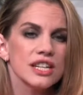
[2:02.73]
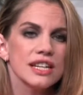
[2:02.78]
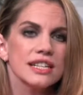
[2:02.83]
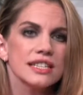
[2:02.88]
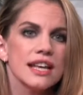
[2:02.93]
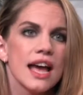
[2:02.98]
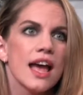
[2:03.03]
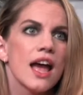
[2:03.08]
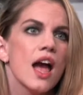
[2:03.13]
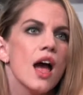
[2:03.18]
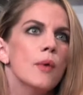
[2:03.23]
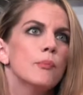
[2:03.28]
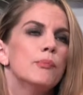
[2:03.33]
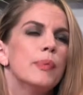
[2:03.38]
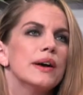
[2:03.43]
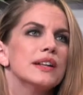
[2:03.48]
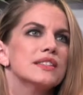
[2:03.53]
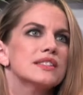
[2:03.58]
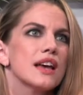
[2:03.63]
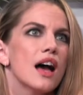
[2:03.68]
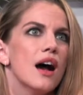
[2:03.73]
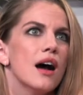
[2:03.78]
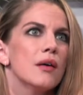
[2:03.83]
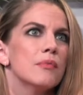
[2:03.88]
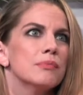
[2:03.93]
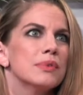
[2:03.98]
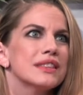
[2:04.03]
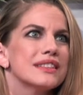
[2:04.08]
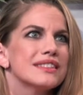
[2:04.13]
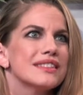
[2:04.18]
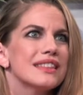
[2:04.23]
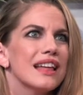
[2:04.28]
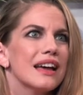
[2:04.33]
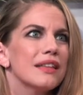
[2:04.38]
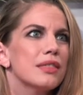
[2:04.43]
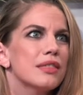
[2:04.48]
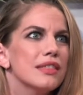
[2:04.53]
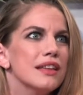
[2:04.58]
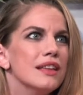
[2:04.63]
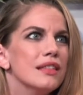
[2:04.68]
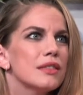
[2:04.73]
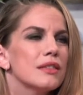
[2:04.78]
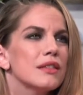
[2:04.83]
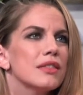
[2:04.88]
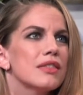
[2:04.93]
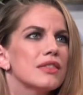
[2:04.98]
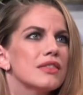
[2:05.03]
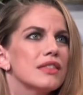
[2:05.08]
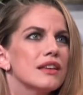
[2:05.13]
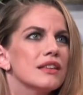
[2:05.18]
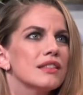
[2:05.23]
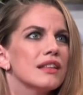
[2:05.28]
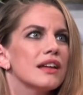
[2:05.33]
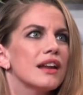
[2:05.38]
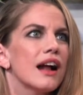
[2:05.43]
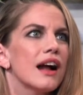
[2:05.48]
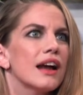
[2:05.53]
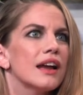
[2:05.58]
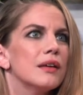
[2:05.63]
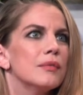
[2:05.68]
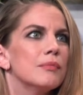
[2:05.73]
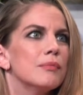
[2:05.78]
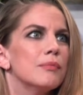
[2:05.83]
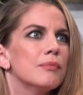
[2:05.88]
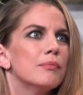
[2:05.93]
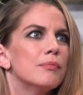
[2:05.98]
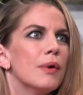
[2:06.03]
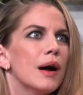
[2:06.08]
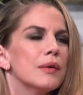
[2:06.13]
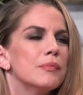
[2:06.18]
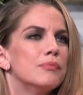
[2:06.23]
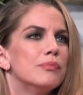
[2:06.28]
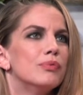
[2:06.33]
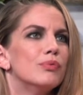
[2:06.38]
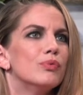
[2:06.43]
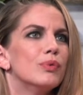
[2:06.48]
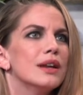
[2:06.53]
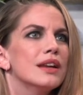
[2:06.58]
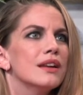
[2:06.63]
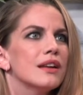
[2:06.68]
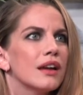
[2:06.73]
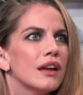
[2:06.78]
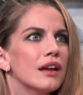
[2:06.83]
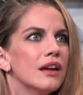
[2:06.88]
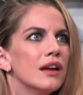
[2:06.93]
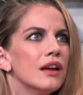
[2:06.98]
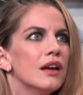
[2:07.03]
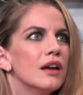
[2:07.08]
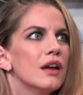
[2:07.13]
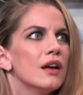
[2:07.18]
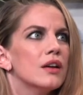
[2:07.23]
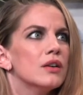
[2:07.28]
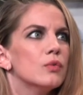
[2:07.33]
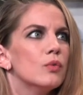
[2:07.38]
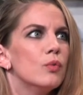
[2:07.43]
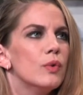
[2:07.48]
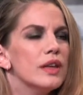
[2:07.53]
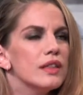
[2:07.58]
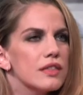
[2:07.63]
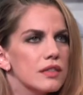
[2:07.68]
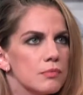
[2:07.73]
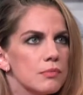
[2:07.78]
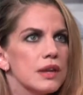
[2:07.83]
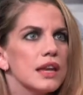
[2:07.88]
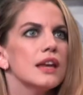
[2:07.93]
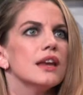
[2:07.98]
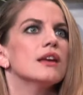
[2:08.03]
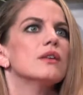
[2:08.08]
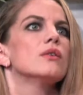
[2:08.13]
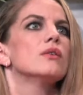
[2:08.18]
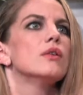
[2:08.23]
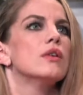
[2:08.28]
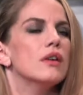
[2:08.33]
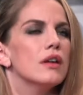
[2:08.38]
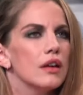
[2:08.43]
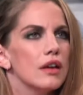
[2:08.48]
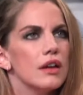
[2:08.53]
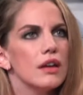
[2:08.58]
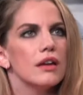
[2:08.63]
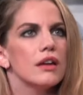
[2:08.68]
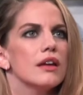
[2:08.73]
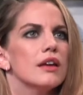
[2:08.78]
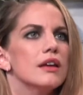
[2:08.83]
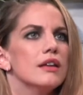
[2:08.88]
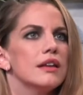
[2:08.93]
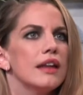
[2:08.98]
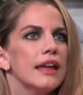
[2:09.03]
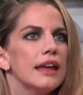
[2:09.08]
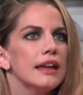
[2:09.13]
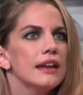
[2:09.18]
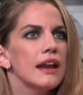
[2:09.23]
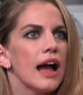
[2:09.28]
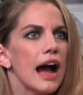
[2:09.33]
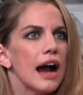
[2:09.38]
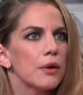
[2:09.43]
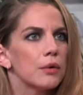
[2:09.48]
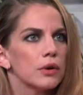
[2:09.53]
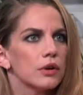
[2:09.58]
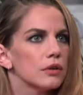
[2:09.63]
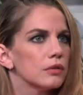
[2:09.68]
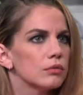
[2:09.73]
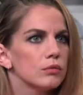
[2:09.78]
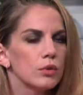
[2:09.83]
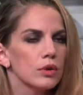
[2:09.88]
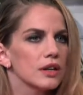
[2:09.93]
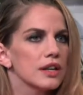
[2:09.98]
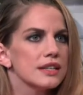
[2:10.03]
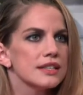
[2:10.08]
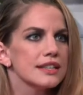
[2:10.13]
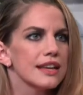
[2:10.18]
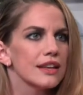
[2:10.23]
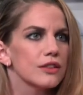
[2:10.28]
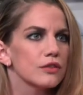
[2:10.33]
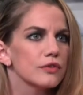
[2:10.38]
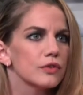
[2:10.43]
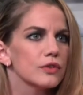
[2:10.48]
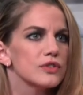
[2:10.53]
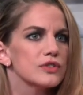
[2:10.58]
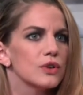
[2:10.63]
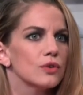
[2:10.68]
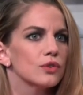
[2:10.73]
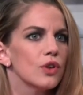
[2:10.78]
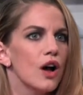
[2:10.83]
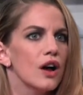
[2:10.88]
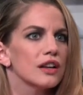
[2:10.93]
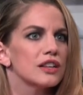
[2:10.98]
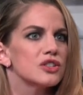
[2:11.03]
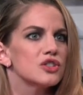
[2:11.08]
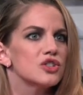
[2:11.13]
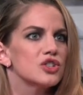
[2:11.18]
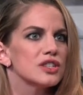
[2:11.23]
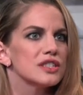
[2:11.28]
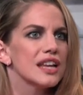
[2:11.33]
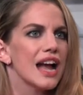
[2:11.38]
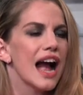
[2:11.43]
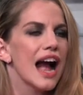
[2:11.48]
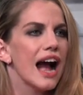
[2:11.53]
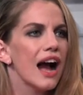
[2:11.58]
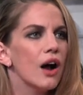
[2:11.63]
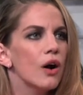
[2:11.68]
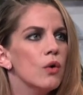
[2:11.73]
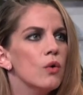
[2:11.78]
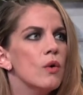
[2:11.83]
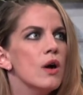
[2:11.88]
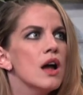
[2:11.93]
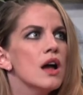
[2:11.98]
she is. But, um, but I think the thing that I, I bring with me in, in our working together for so mm. long is just how,